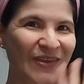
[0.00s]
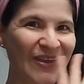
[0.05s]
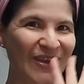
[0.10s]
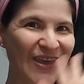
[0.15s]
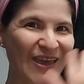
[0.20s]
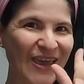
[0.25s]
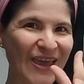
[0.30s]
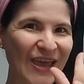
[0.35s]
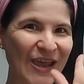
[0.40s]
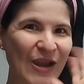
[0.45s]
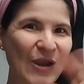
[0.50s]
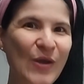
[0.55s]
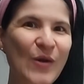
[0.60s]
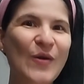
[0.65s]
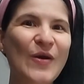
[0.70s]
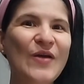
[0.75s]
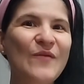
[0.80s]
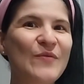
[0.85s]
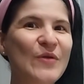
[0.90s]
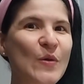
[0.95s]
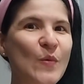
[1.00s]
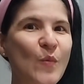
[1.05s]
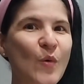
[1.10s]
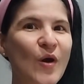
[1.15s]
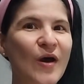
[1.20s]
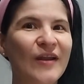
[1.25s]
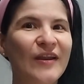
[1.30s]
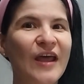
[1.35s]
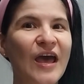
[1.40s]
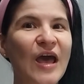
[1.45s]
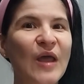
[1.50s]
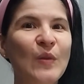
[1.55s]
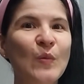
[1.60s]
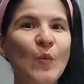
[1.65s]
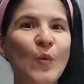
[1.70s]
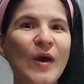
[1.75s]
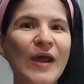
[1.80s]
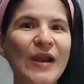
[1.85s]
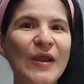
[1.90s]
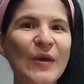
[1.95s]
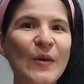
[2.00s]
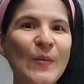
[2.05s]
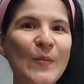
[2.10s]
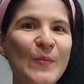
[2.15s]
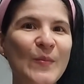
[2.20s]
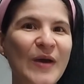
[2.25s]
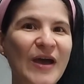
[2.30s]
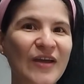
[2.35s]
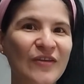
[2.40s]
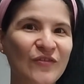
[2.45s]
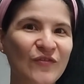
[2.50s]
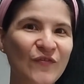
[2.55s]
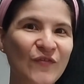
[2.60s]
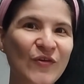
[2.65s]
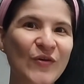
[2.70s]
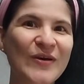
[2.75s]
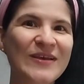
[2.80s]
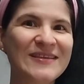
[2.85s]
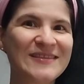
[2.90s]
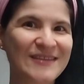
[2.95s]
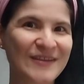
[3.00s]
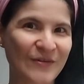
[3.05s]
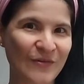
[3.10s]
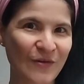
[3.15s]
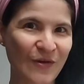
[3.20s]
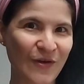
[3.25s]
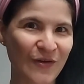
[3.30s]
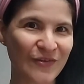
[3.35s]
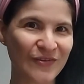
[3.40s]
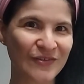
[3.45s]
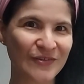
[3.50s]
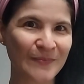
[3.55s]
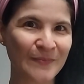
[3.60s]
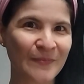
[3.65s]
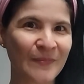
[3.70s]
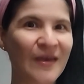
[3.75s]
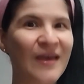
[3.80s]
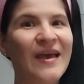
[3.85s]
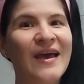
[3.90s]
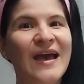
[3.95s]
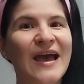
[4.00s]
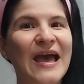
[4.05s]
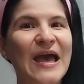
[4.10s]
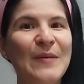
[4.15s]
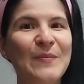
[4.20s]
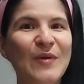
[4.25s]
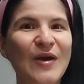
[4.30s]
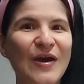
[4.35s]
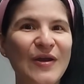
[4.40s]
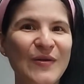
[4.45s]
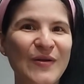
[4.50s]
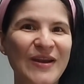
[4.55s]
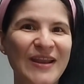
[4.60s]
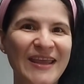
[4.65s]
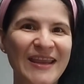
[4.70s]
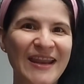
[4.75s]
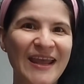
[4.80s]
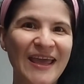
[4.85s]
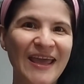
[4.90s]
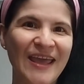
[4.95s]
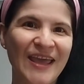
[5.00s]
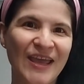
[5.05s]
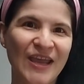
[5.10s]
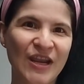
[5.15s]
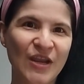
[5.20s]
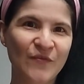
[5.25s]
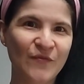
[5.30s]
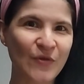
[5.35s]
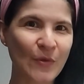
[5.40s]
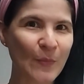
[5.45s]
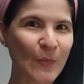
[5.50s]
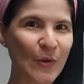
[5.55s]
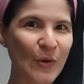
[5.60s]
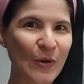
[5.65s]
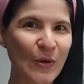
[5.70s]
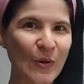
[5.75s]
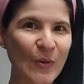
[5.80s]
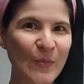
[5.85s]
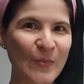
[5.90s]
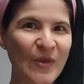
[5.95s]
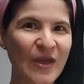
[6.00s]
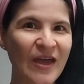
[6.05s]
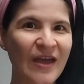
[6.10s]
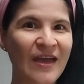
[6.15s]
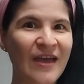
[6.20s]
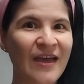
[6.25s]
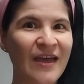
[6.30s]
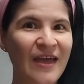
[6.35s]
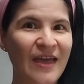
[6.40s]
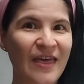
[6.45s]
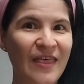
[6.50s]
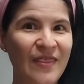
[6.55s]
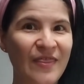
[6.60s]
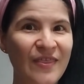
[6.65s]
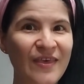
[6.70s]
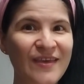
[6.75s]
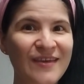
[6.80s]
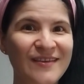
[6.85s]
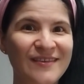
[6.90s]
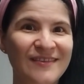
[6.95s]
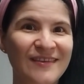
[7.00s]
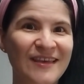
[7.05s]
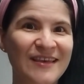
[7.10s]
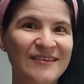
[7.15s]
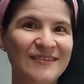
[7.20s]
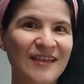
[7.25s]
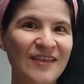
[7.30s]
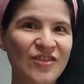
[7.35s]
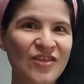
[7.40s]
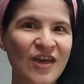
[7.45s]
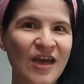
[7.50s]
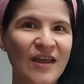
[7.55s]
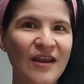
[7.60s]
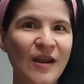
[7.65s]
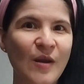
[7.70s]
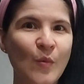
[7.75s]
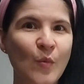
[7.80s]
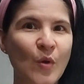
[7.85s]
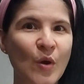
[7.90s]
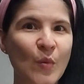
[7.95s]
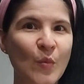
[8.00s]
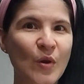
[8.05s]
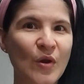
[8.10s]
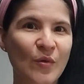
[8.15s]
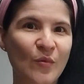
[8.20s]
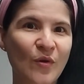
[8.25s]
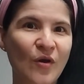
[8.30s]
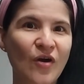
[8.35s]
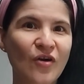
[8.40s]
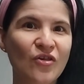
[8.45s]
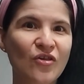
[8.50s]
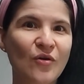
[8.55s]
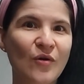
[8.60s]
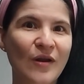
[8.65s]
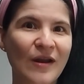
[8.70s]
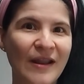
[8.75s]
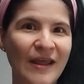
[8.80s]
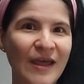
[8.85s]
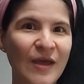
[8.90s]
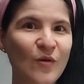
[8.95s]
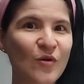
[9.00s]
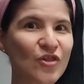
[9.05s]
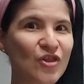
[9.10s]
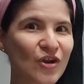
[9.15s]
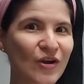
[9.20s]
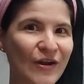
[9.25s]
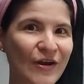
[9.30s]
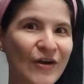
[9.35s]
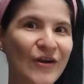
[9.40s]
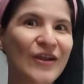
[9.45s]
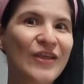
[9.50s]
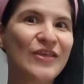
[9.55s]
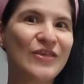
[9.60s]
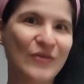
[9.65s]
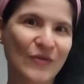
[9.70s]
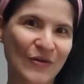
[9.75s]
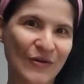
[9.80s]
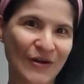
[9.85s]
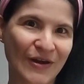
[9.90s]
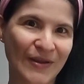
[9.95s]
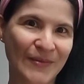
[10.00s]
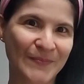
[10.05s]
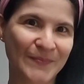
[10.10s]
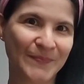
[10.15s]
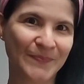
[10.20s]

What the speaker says: Hello everyone and welcome back to Fluency Rocks. I'm Carolina hailing from Colombia and this is the channel where we rock your language learning journey.